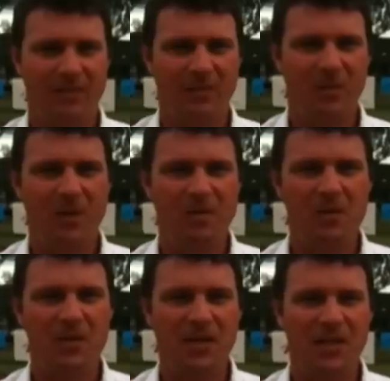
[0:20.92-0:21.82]
It's been a
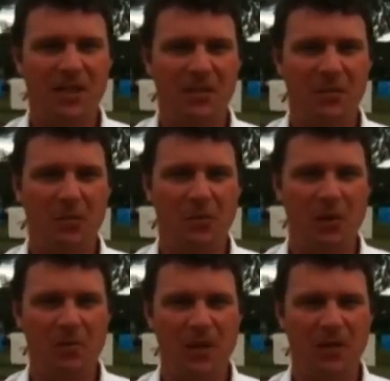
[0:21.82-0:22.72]
very successful
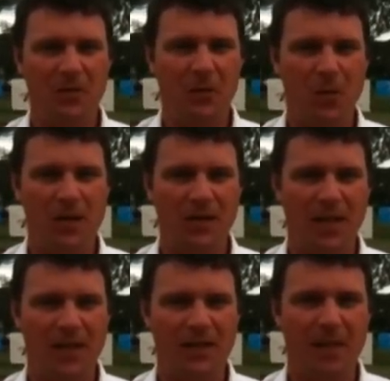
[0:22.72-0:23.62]
3 weeks for
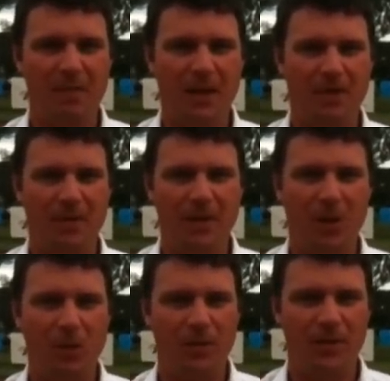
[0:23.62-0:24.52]
Queenslanders up here in
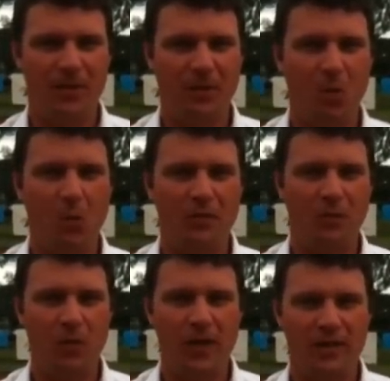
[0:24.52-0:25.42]
the Optus 12s,
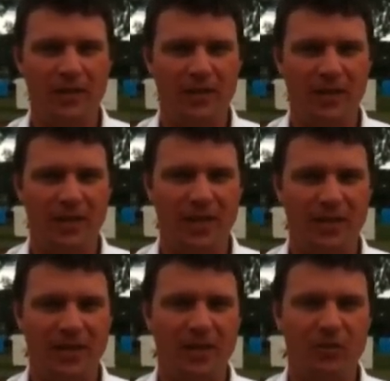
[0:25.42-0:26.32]
14s and
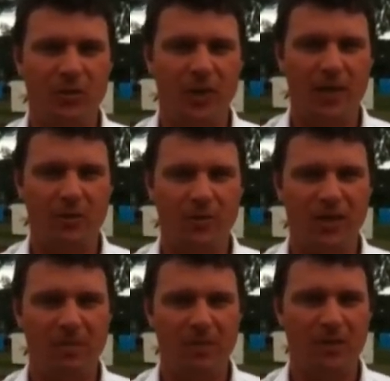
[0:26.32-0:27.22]
16s National Claycourt
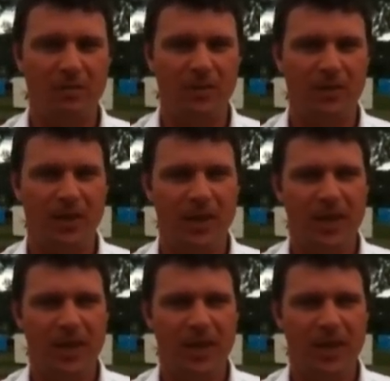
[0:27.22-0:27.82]
Championships.